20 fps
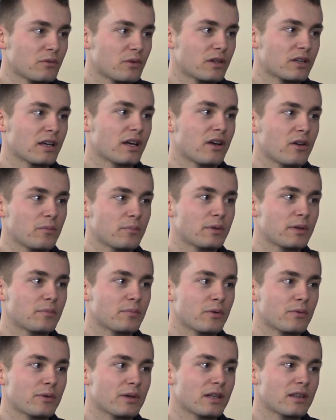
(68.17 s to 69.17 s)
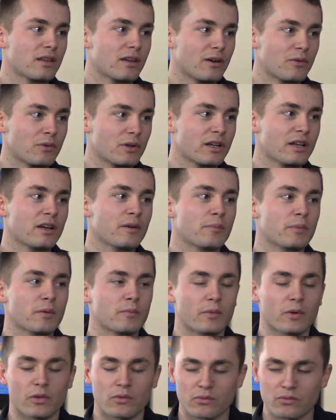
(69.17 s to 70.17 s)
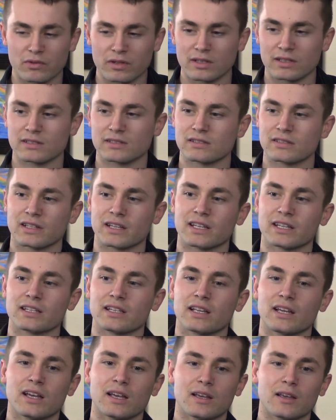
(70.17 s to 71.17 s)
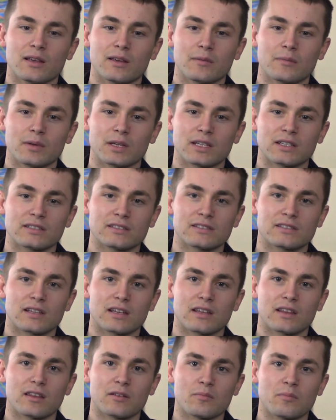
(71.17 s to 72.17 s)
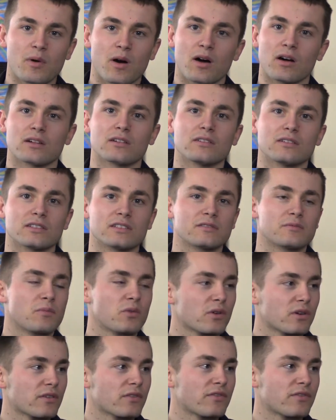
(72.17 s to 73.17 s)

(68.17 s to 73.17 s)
want to help people with. I want to help them with real estate because the model is more